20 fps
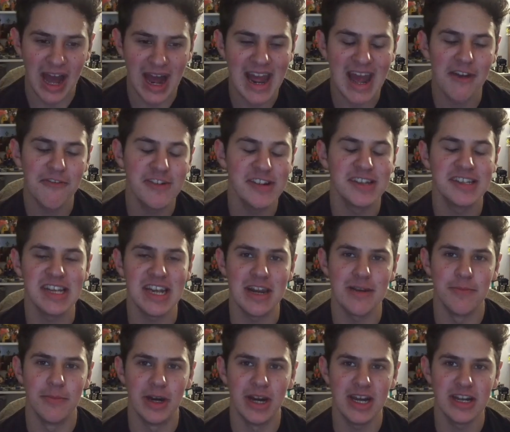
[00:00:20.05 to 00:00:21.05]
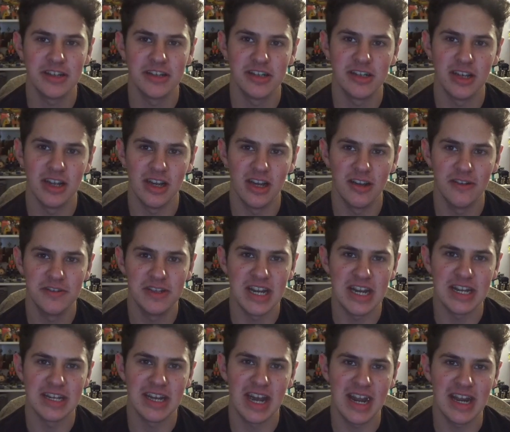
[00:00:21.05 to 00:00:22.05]
I haven't seen much of
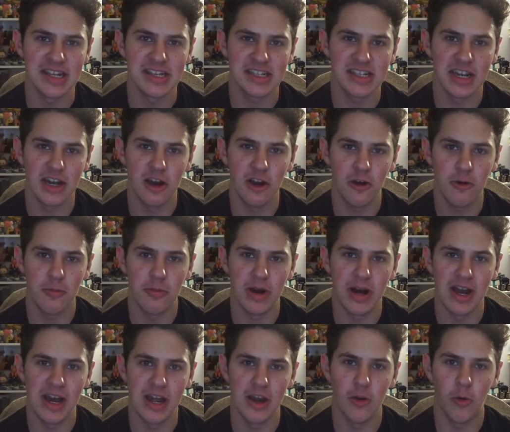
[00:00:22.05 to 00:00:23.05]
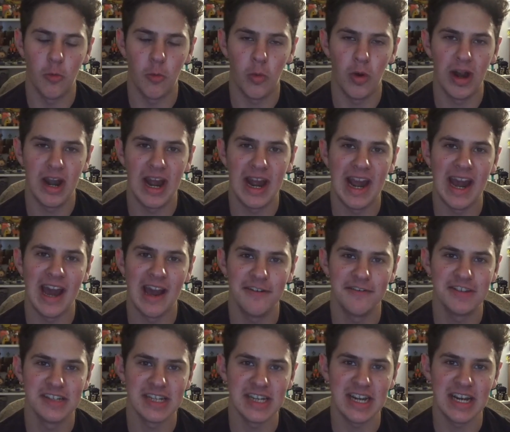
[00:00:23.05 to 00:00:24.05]
Teen Titans Go, but what I
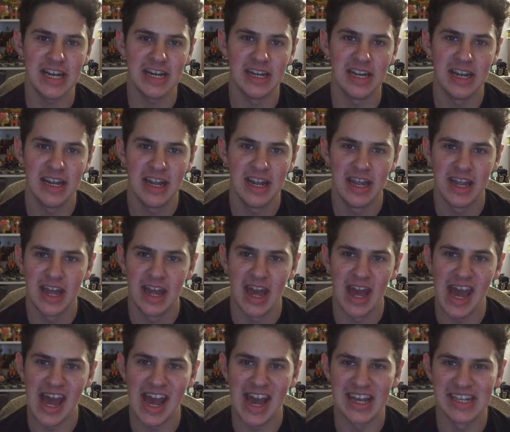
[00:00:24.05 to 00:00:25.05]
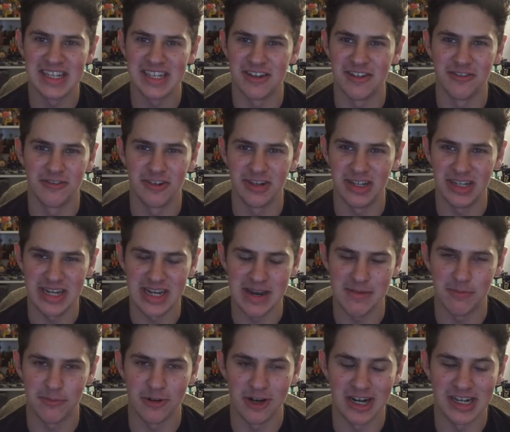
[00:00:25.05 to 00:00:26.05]
have seen hasn't really
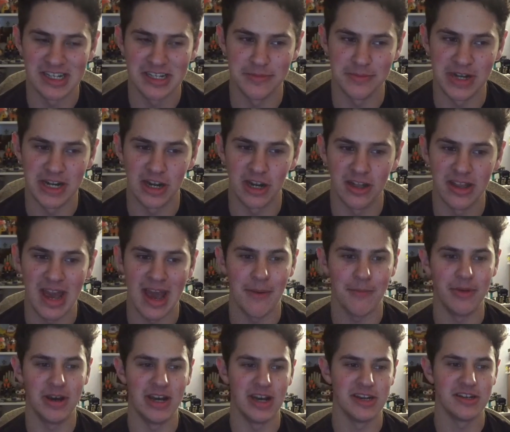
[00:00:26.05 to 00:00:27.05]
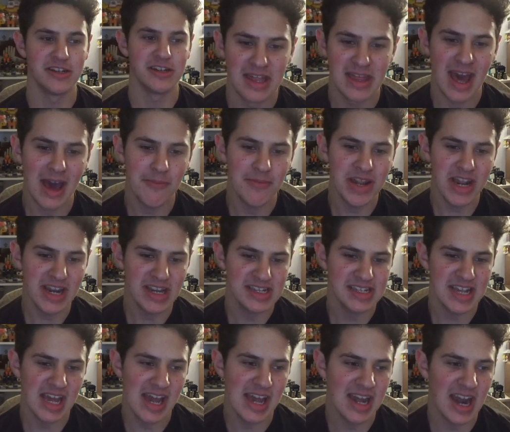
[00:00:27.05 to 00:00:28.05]
impressed me all that much. That being
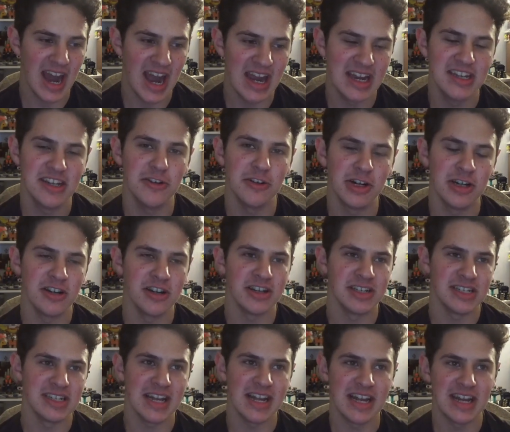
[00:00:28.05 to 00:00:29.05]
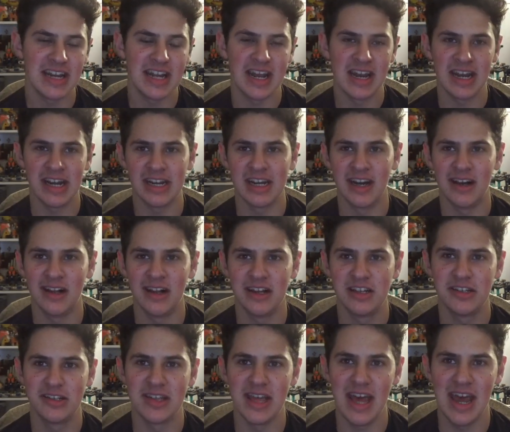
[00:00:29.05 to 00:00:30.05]
said, I do understand and
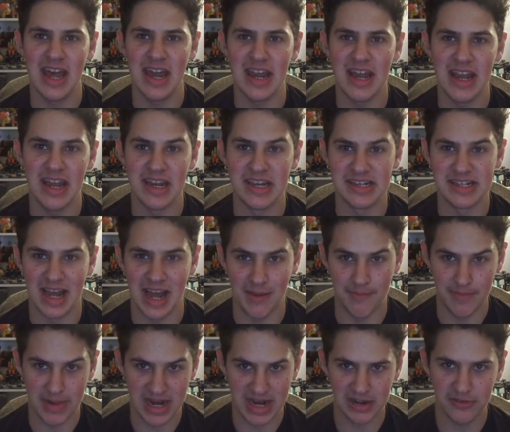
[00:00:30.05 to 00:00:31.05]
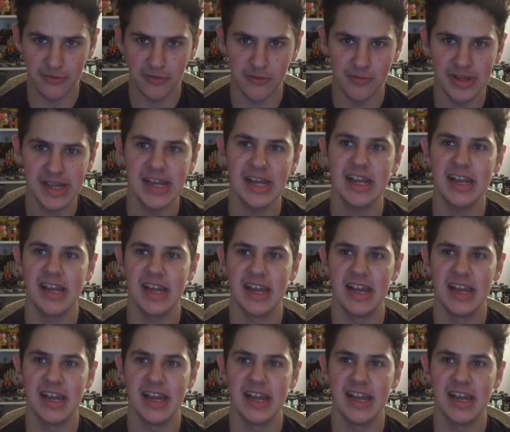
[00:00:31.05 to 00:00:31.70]
acknowledge that it is not made for me.